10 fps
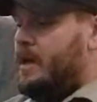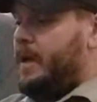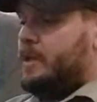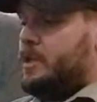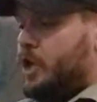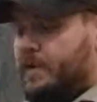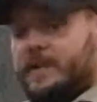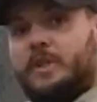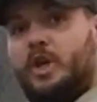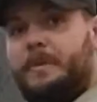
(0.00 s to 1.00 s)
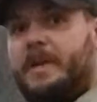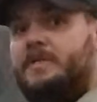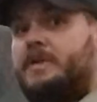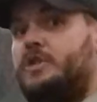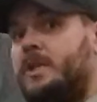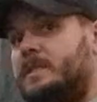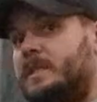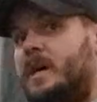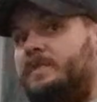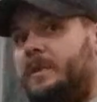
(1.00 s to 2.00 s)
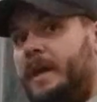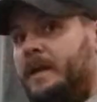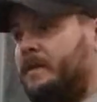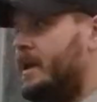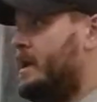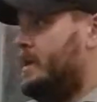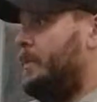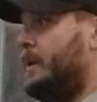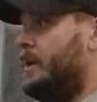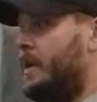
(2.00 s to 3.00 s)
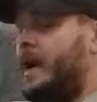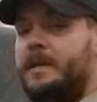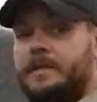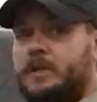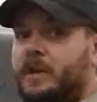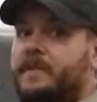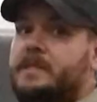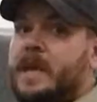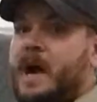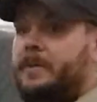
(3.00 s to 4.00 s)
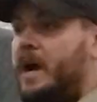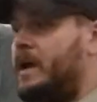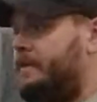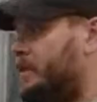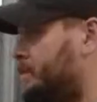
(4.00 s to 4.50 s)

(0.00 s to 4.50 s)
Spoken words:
That service loop gives us just enough length that we can go ahead and service that without having to